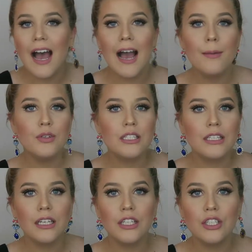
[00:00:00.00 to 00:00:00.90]
I'm
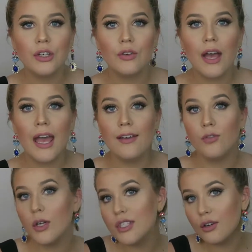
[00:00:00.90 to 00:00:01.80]
just gonna do a
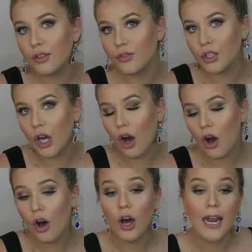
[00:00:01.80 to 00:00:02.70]
voiceover for
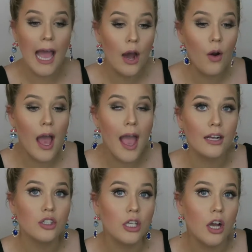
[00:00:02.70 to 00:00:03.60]
y'all on how I
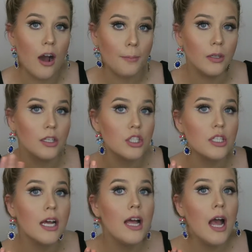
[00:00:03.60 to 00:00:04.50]
actually accomplished